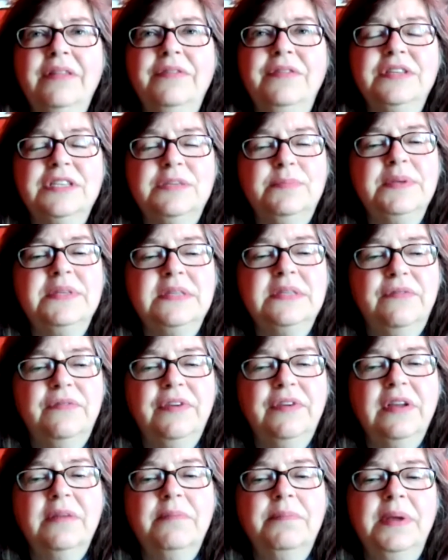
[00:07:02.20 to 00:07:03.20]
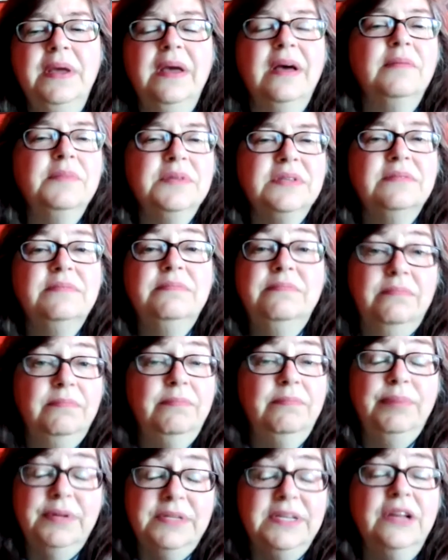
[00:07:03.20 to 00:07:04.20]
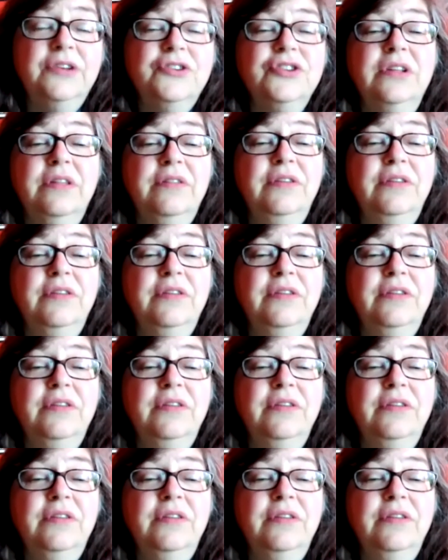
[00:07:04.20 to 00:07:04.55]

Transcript: specific becomes potentially